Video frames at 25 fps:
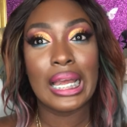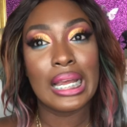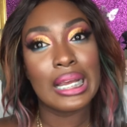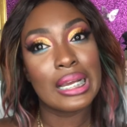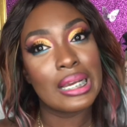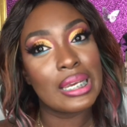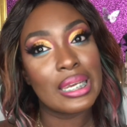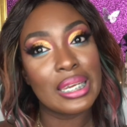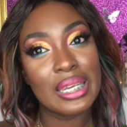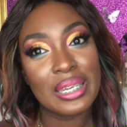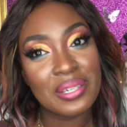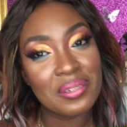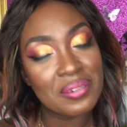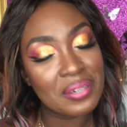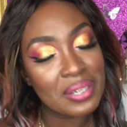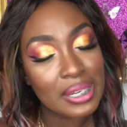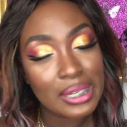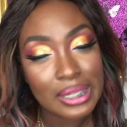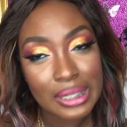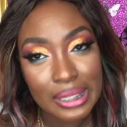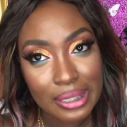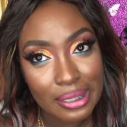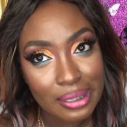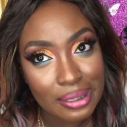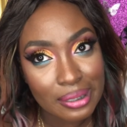You know, your
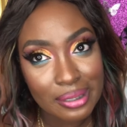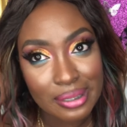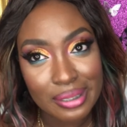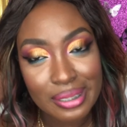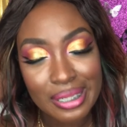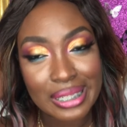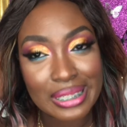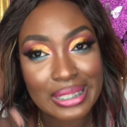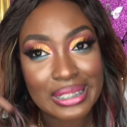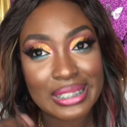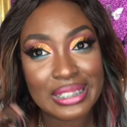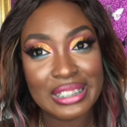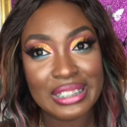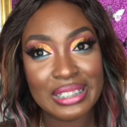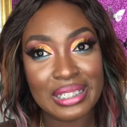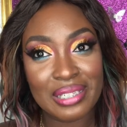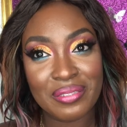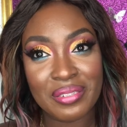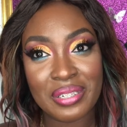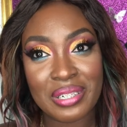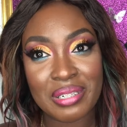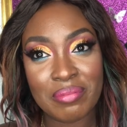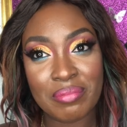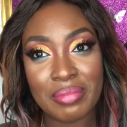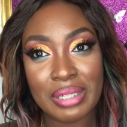girl has
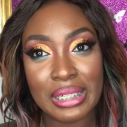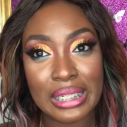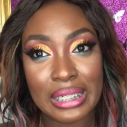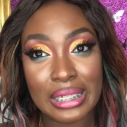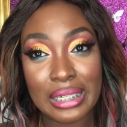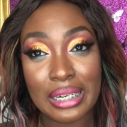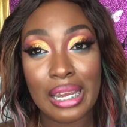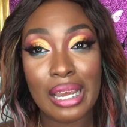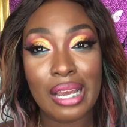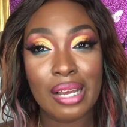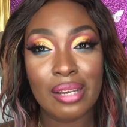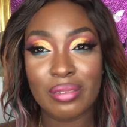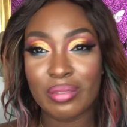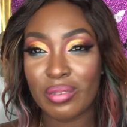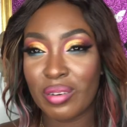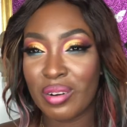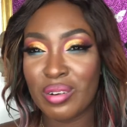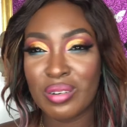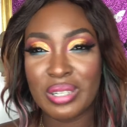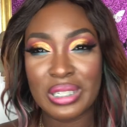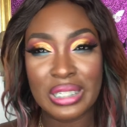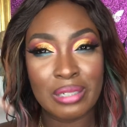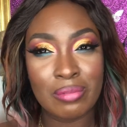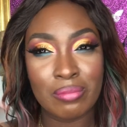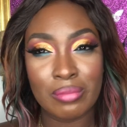never been. I've
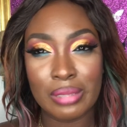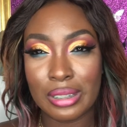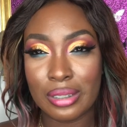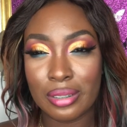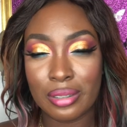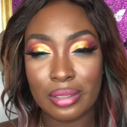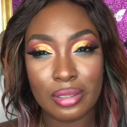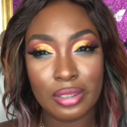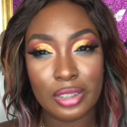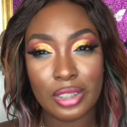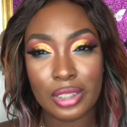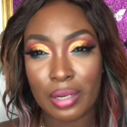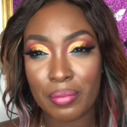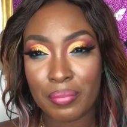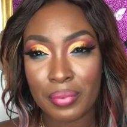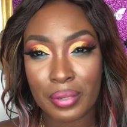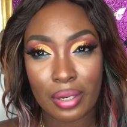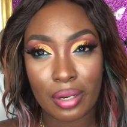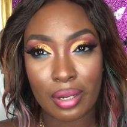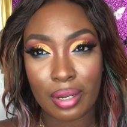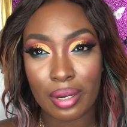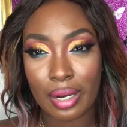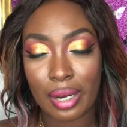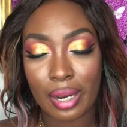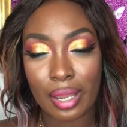only been shopping
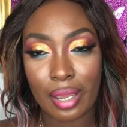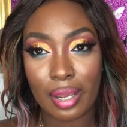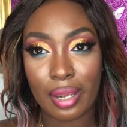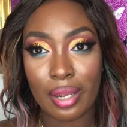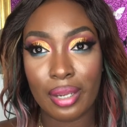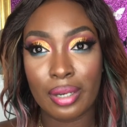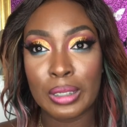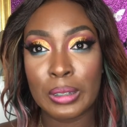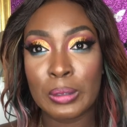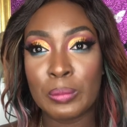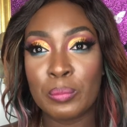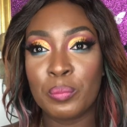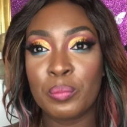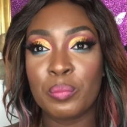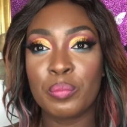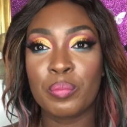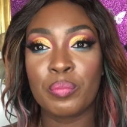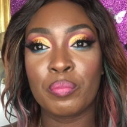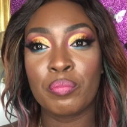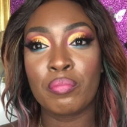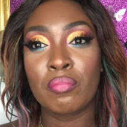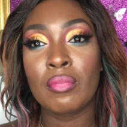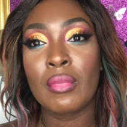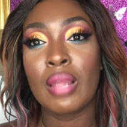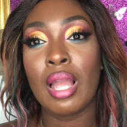online.
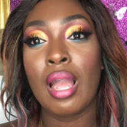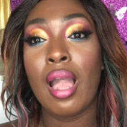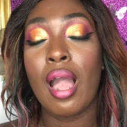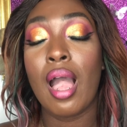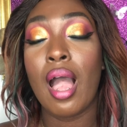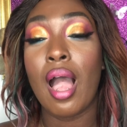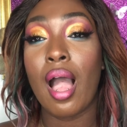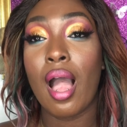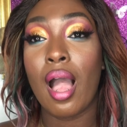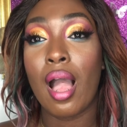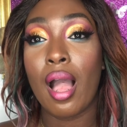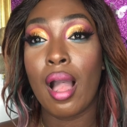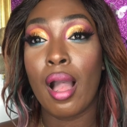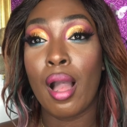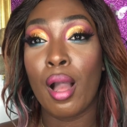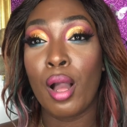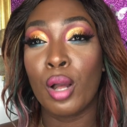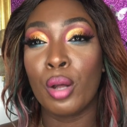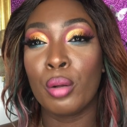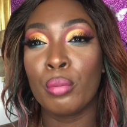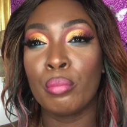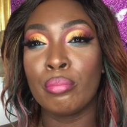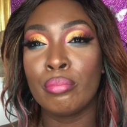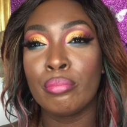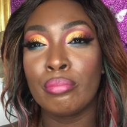
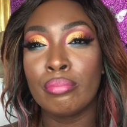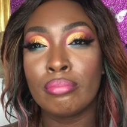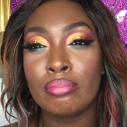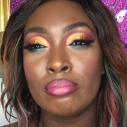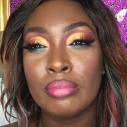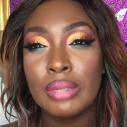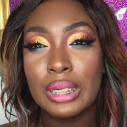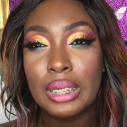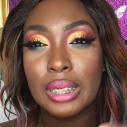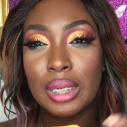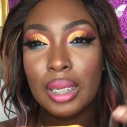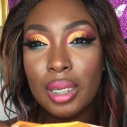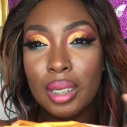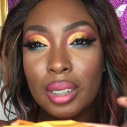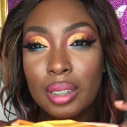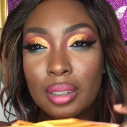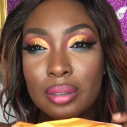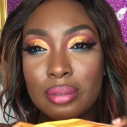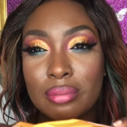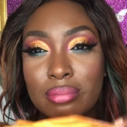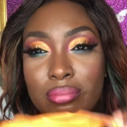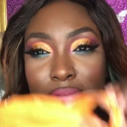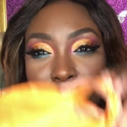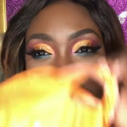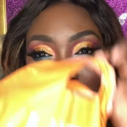But
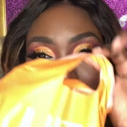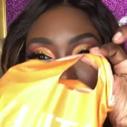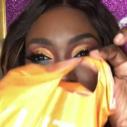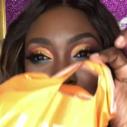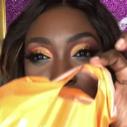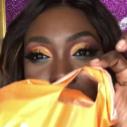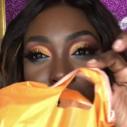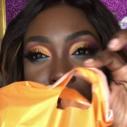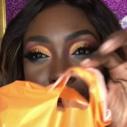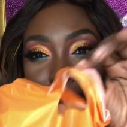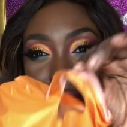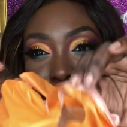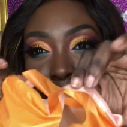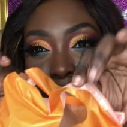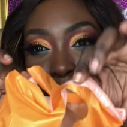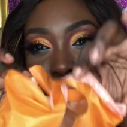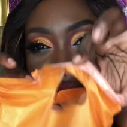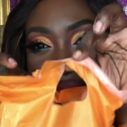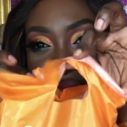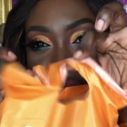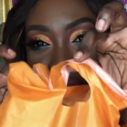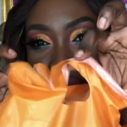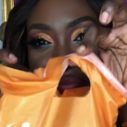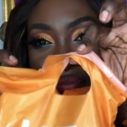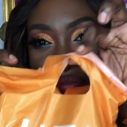yeah, I
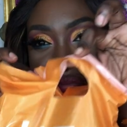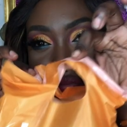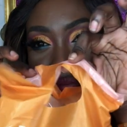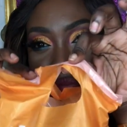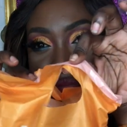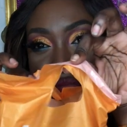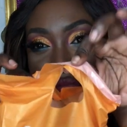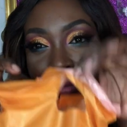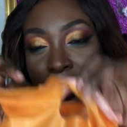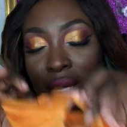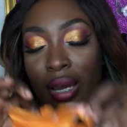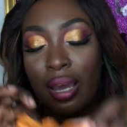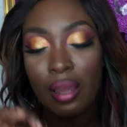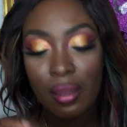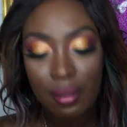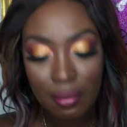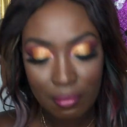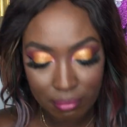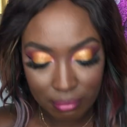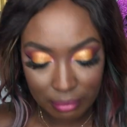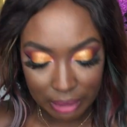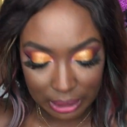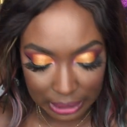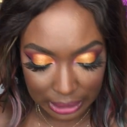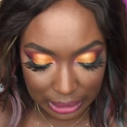got
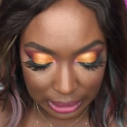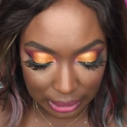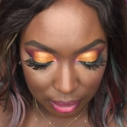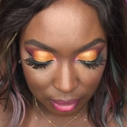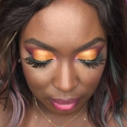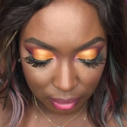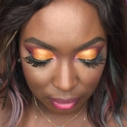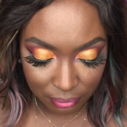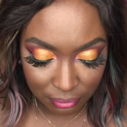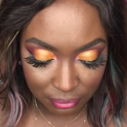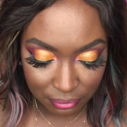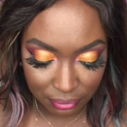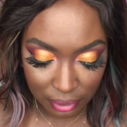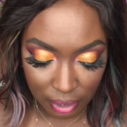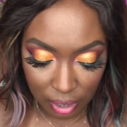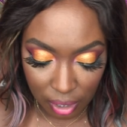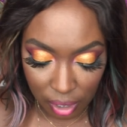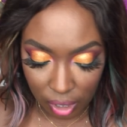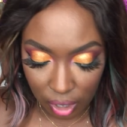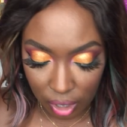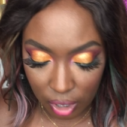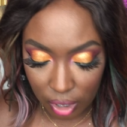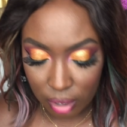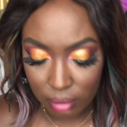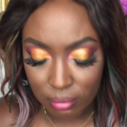my
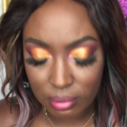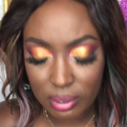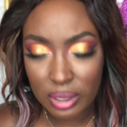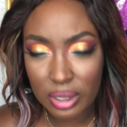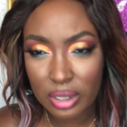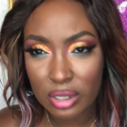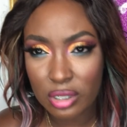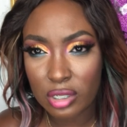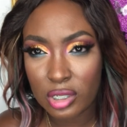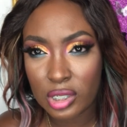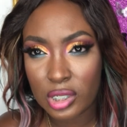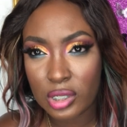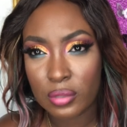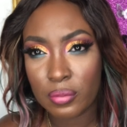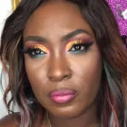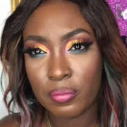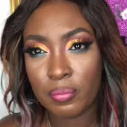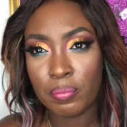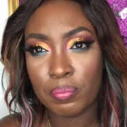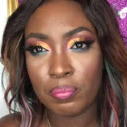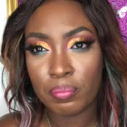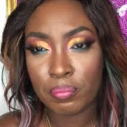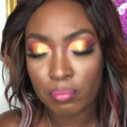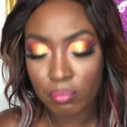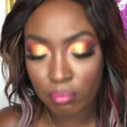stuff. So I just
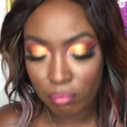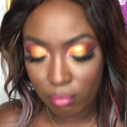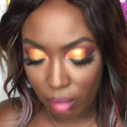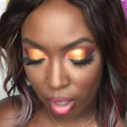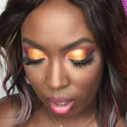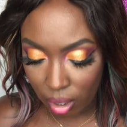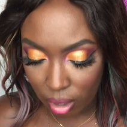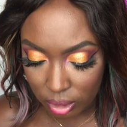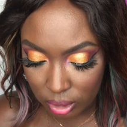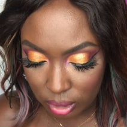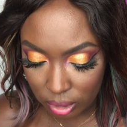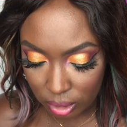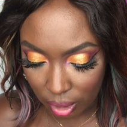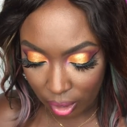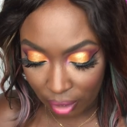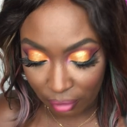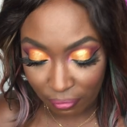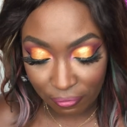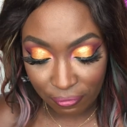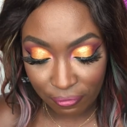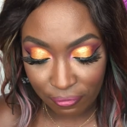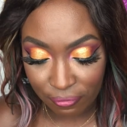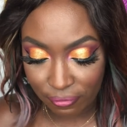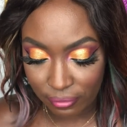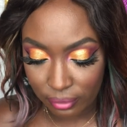bought a
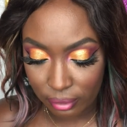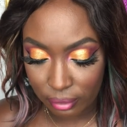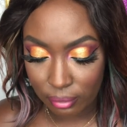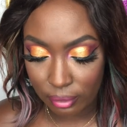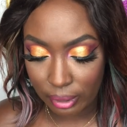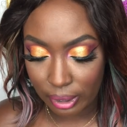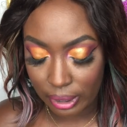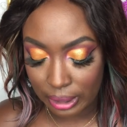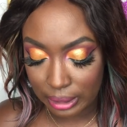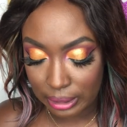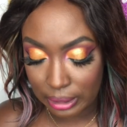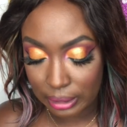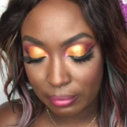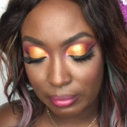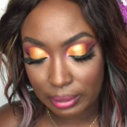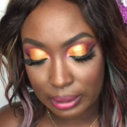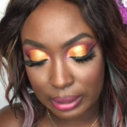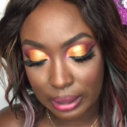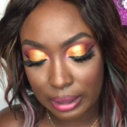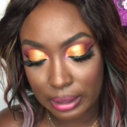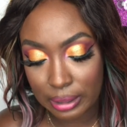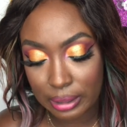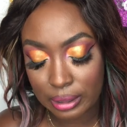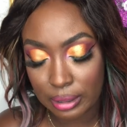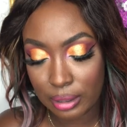few items, as
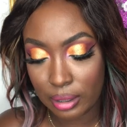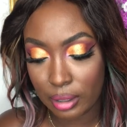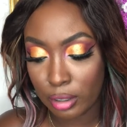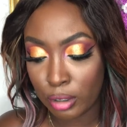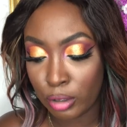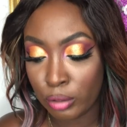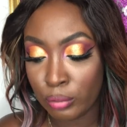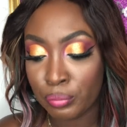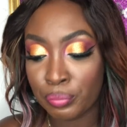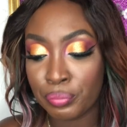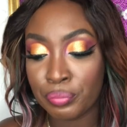I said.